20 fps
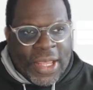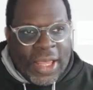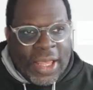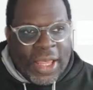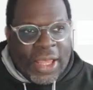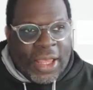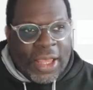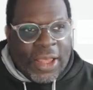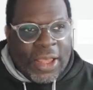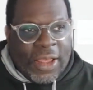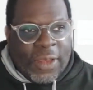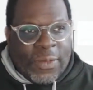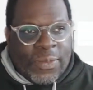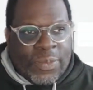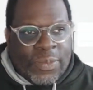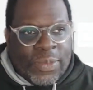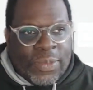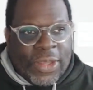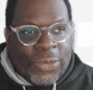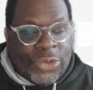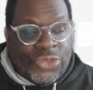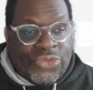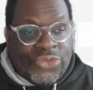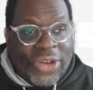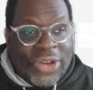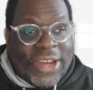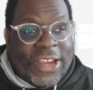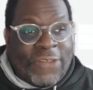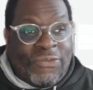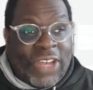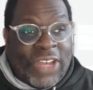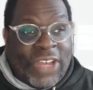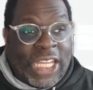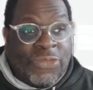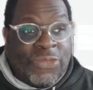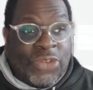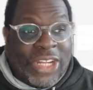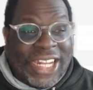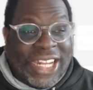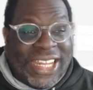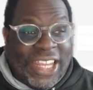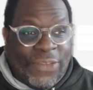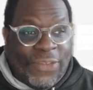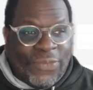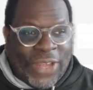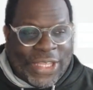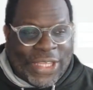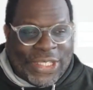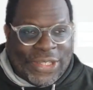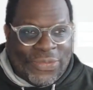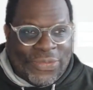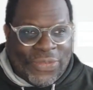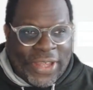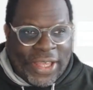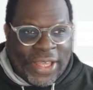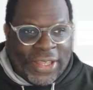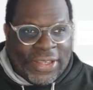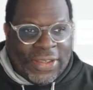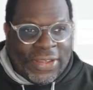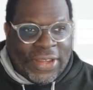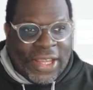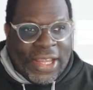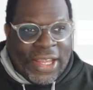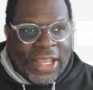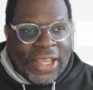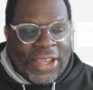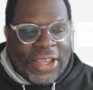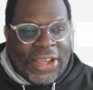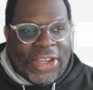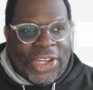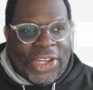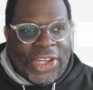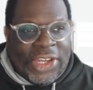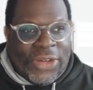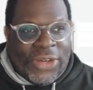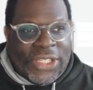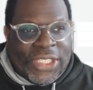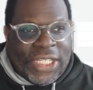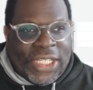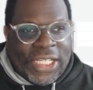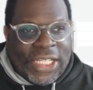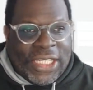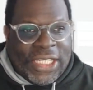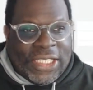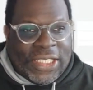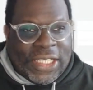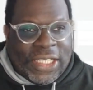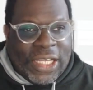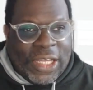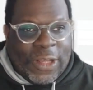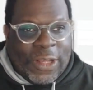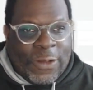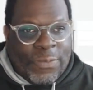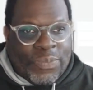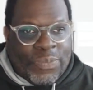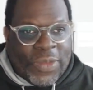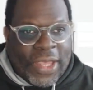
Um, he was very effective on the defensive end. Uh, the Grizzlies um,